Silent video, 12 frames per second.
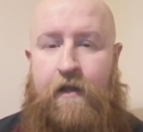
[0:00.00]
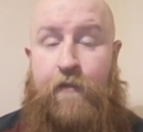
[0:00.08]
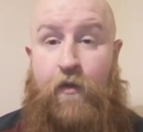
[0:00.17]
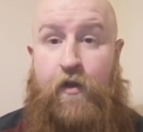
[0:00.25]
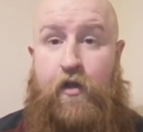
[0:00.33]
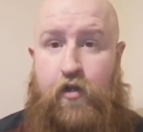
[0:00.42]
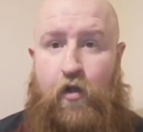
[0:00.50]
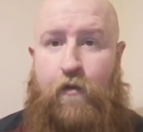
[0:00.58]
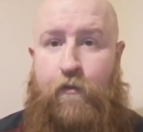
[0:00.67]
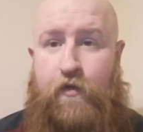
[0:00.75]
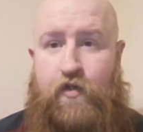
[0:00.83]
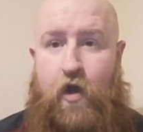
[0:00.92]
But the
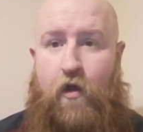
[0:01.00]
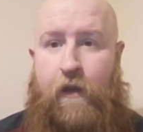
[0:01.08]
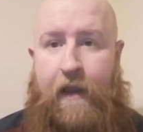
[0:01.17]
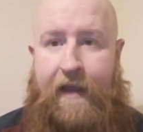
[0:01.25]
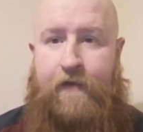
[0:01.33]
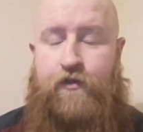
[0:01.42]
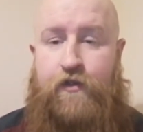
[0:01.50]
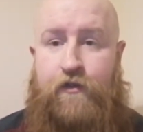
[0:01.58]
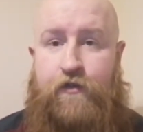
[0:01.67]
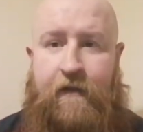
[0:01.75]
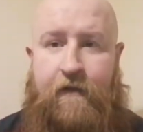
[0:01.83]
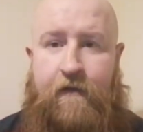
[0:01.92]
club was called
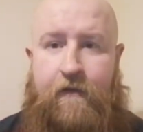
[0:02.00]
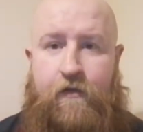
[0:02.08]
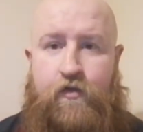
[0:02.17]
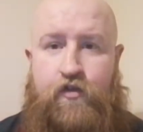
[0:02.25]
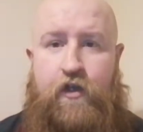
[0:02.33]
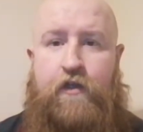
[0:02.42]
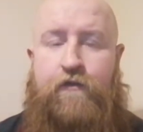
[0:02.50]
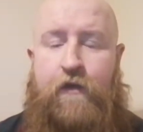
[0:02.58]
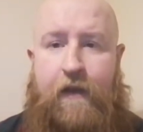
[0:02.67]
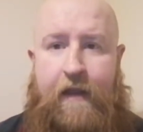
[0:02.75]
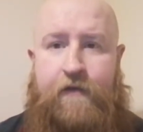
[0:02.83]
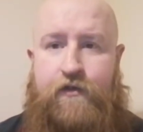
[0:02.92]
Legends. Search for
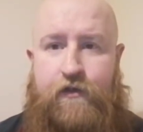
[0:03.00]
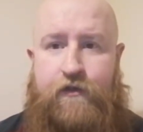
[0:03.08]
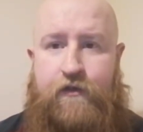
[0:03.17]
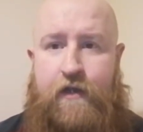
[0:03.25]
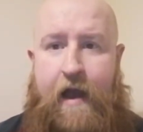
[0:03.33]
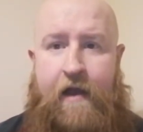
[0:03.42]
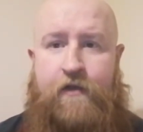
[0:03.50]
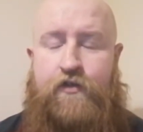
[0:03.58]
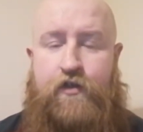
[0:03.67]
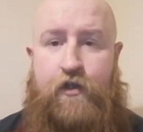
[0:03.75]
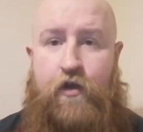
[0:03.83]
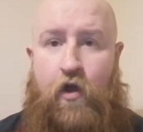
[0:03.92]
Legends
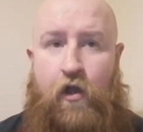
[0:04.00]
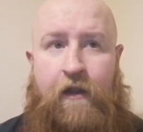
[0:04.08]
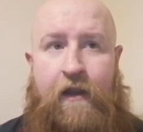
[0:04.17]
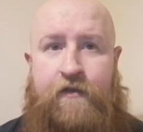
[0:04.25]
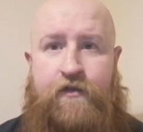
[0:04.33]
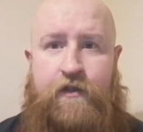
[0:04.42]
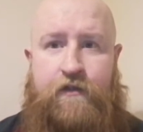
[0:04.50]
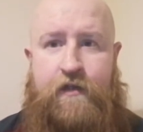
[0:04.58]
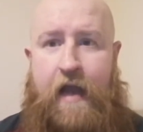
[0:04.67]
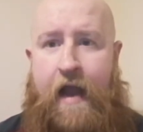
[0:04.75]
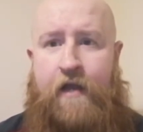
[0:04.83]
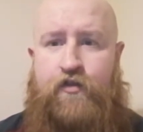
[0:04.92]
Ashton or Legends
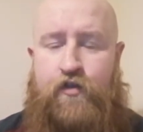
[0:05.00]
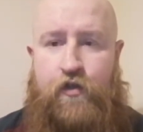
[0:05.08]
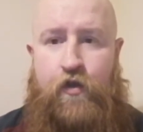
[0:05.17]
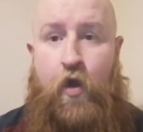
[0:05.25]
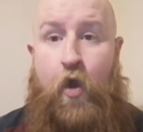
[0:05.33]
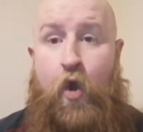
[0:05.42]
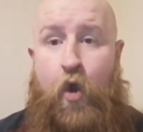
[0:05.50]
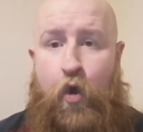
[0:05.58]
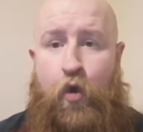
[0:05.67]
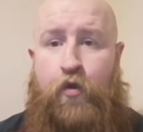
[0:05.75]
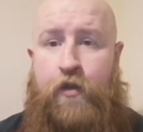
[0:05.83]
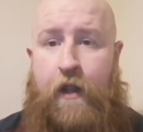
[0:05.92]
Ashton
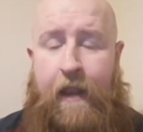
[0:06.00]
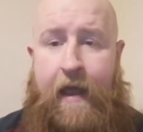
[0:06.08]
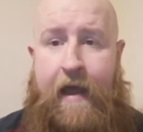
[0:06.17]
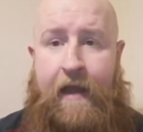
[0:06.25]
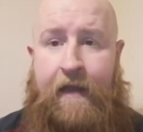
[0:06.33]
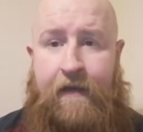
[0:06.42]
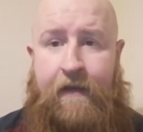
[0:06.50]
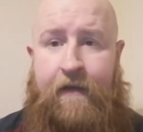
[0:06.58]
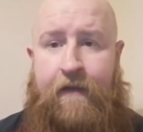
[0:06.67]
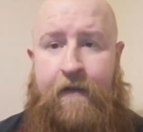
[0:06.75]
under Lyne